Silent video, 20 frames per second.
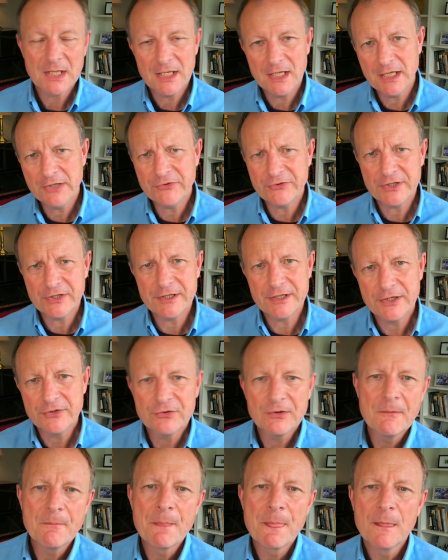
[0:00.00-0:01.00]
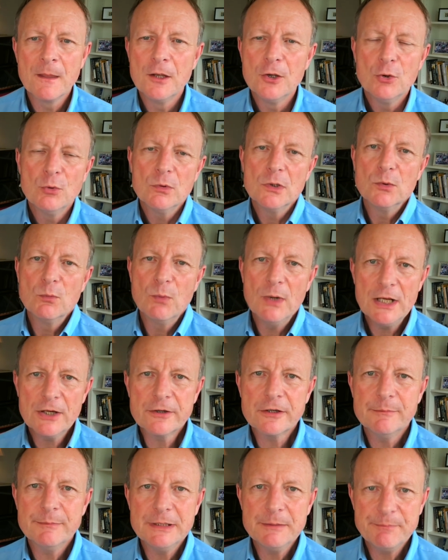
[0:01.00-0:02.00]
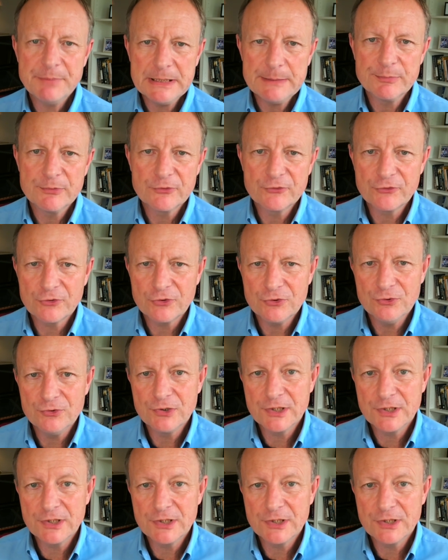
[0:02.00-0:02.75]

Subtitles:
I'd say this. We're welcoming people to